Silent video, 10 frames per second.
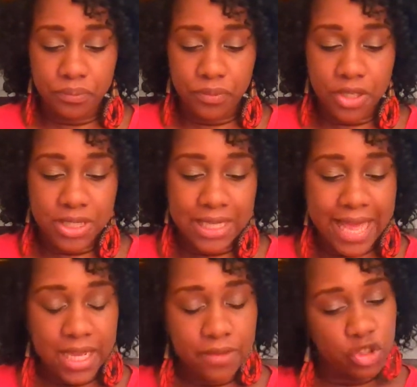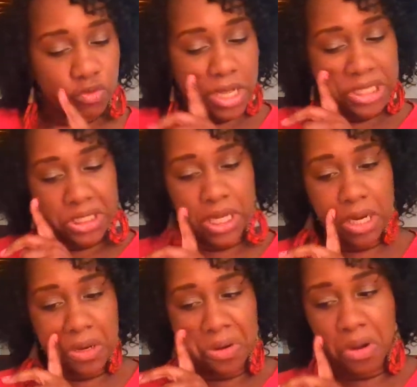There's a lack of trust
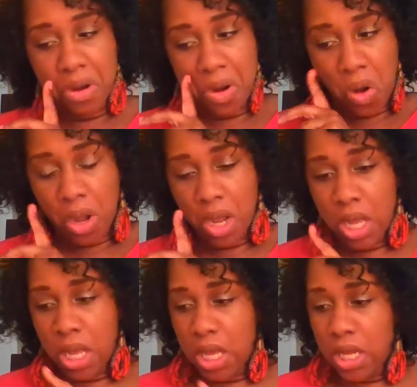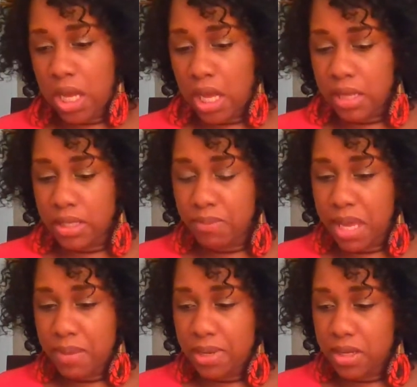here.
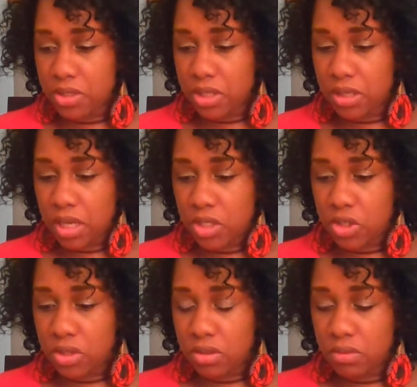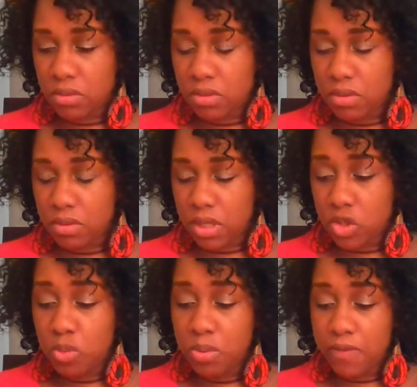Maybe there's a
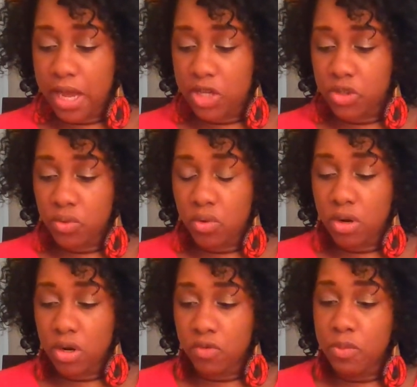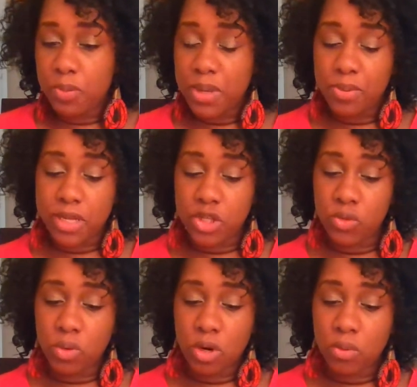supervisor or a group of people that
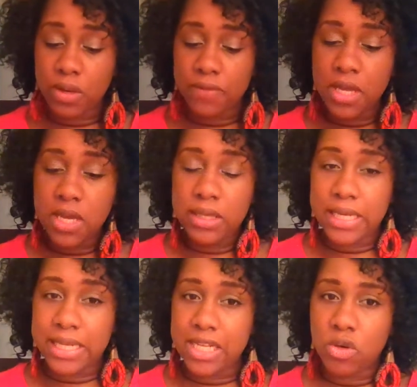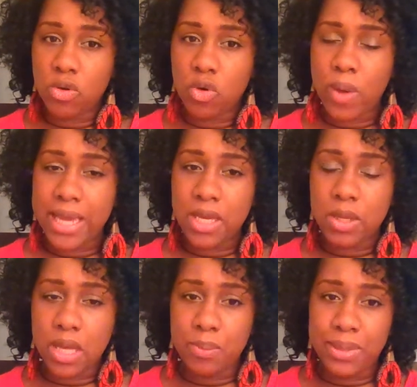you work with that they don't quite
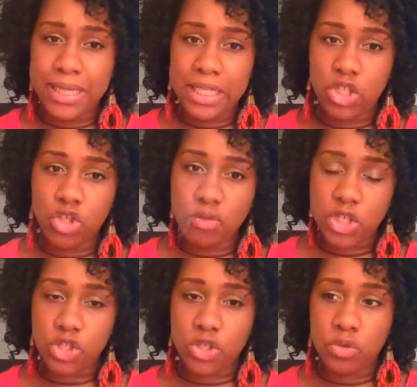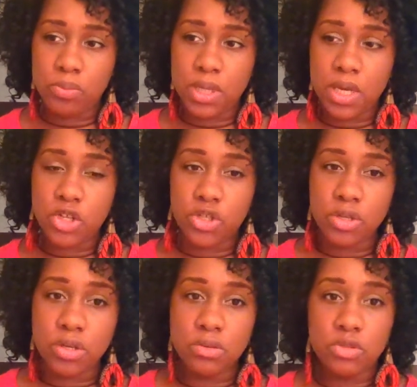completely trust you because
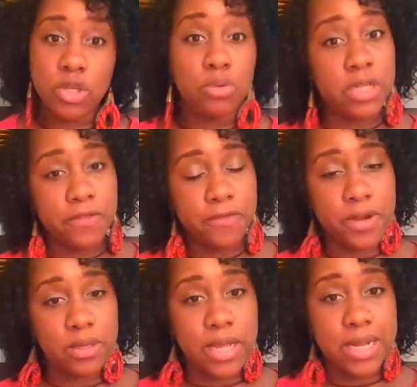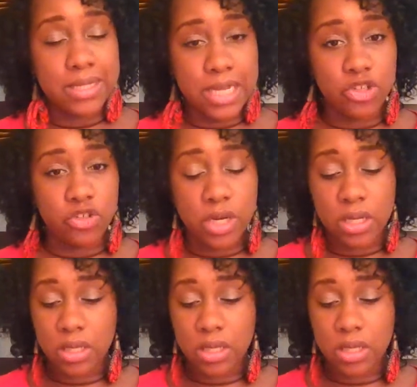you're so different and eccentric,